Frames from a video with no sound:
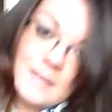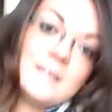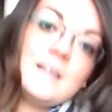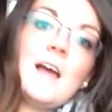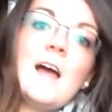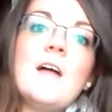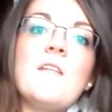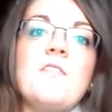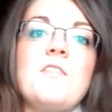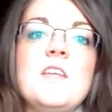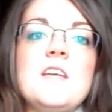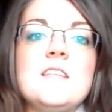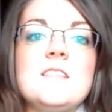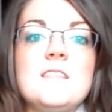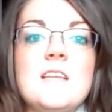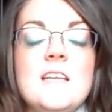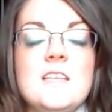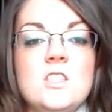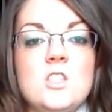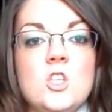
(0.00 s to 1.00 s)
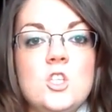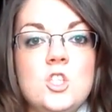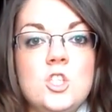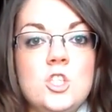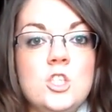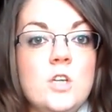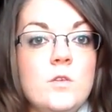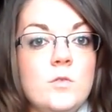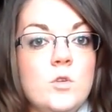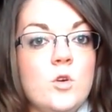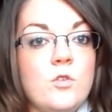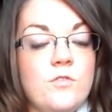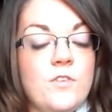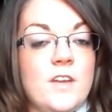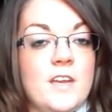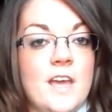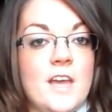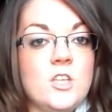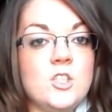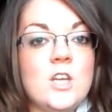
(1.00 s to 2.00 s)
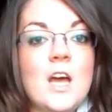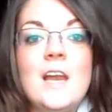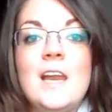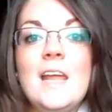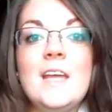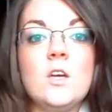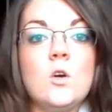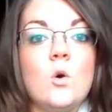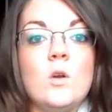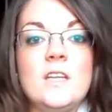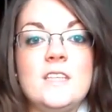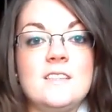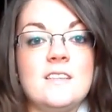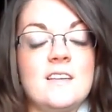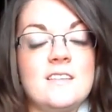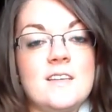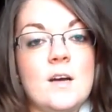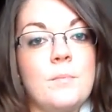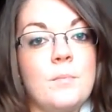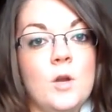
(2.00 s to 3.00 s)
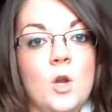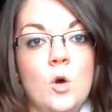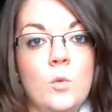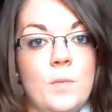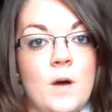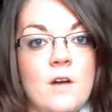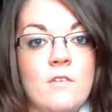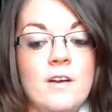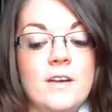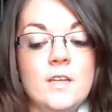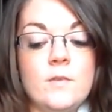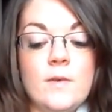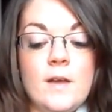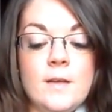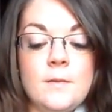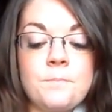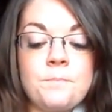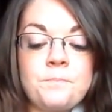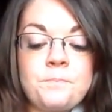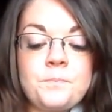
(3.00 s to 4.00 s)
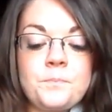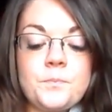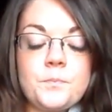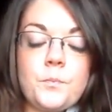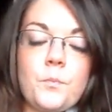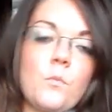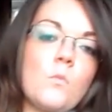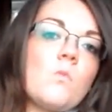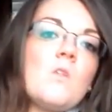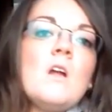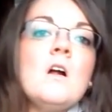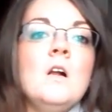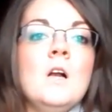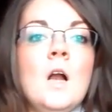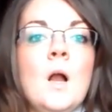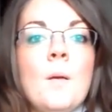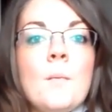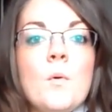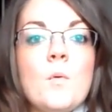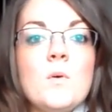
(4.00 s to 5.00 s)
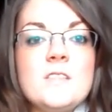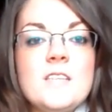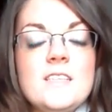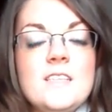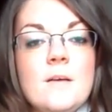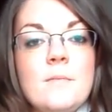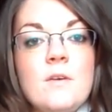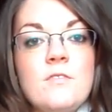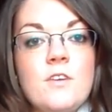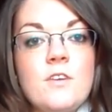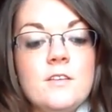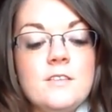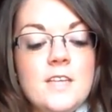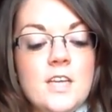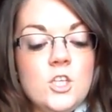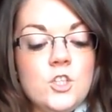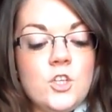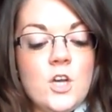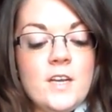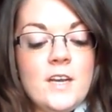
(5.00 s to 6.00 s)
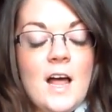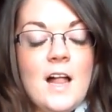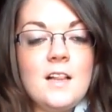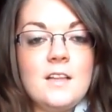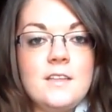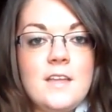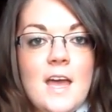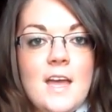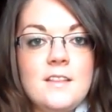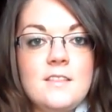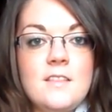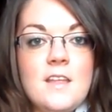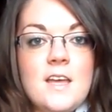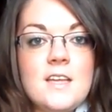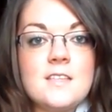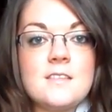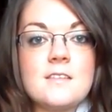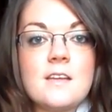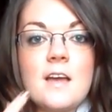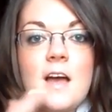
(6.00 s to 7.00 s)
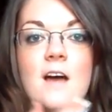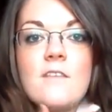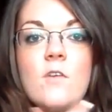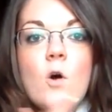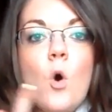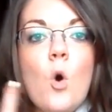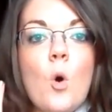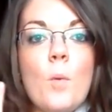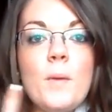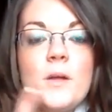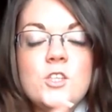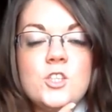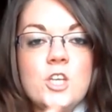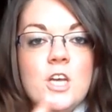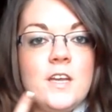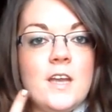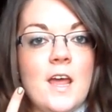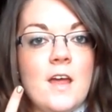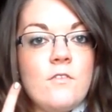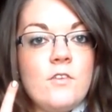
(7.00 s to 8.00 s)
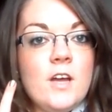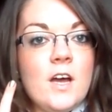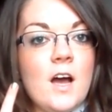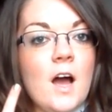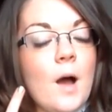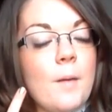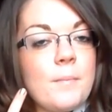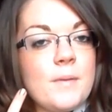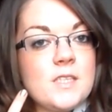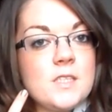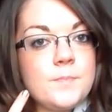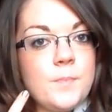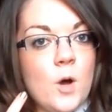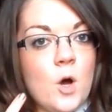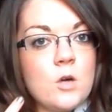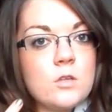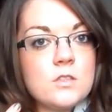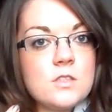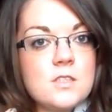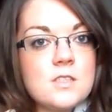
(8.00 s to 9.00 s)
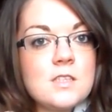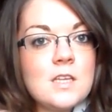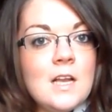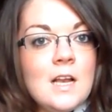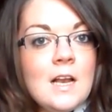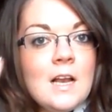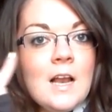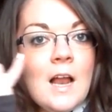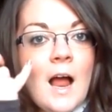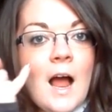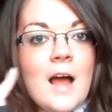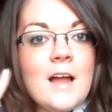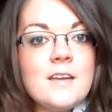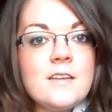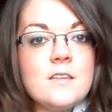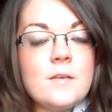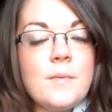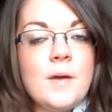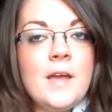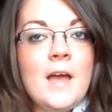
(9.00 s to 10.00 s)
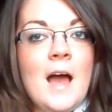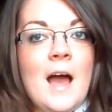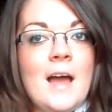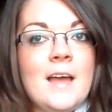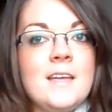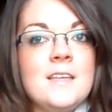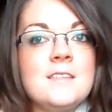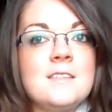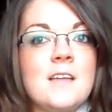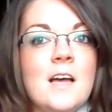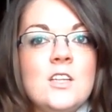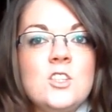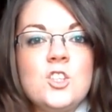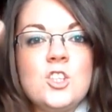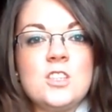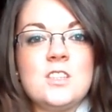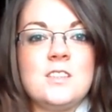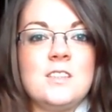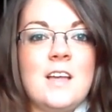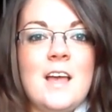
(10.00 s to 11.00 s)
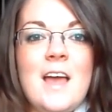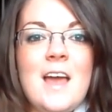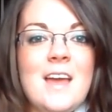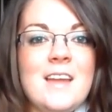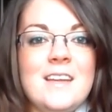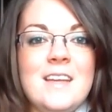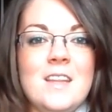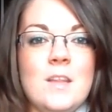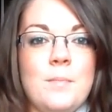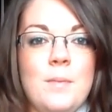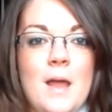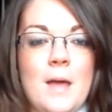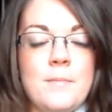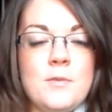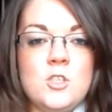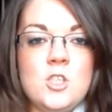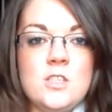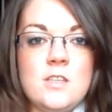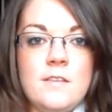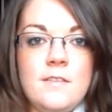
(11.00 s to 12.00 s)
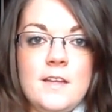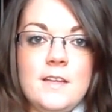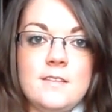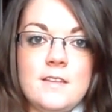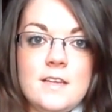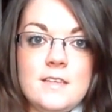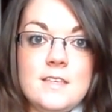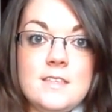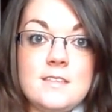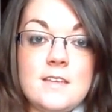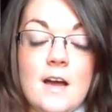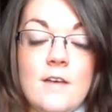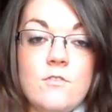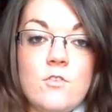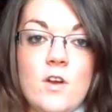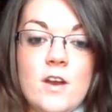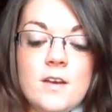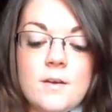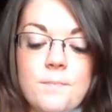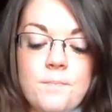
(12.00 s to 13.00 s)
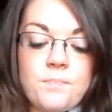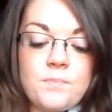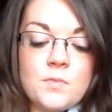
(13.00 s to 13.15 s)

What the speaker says: Yeah, this is the Studio Finish. I'll link all these in the down below bar anyway. But once I've done my foundation, I'll get this, cover all my chin area and my spots, under my eyes, and just any other blemishes I think that need covering.